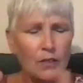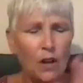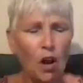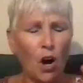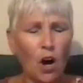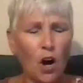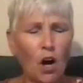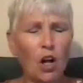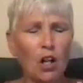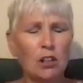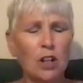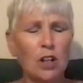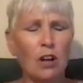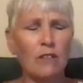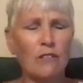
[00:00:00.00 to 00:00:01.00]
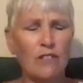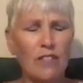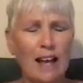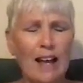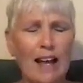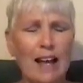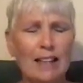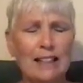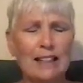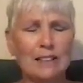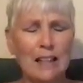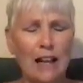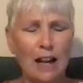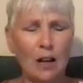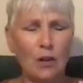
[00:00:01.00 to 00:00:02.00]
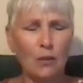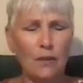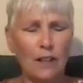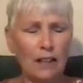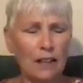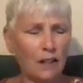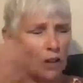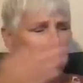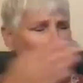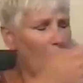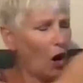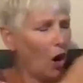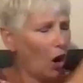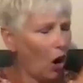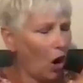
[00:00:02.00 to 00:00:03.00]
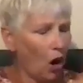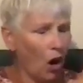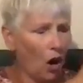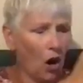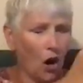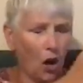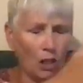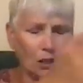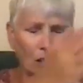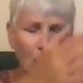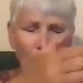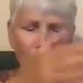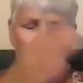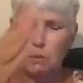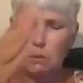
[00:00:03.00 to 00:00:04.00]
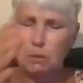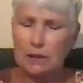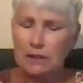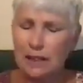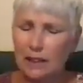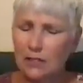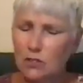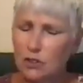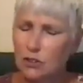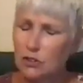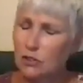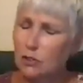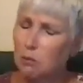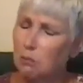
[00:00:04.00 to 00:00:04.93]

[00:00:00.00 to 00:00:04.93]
All of that is out there, all of the potentials.